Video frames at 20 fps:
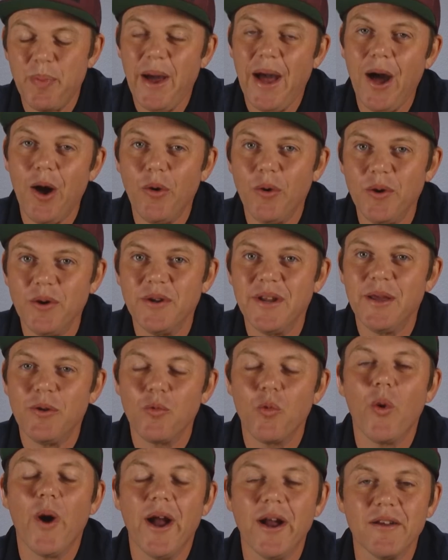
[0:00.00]
powered
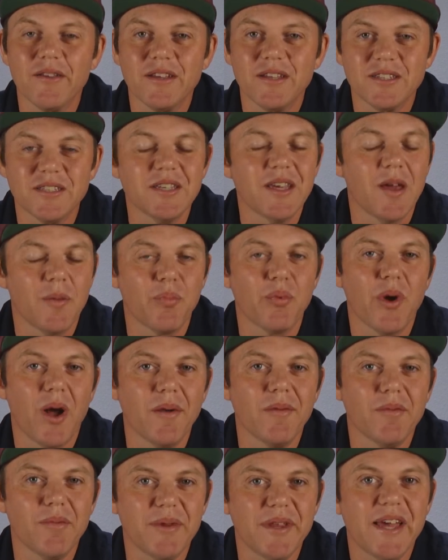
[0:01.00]
and wireless, it
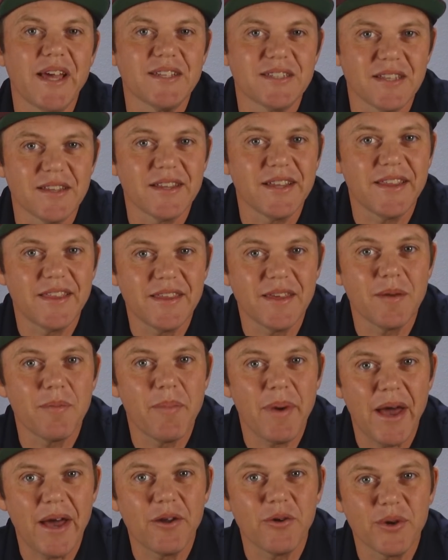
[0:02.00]
probably has a lithium
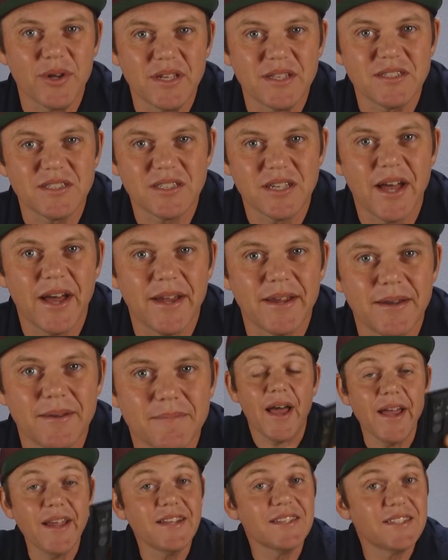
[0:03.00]
battery inside.
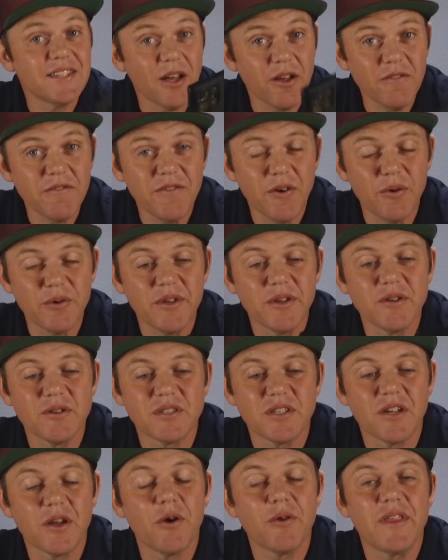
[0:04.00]
I had a cell phone
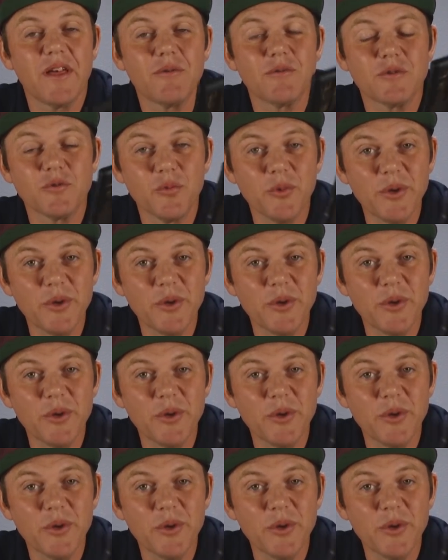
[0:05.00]
years ago that was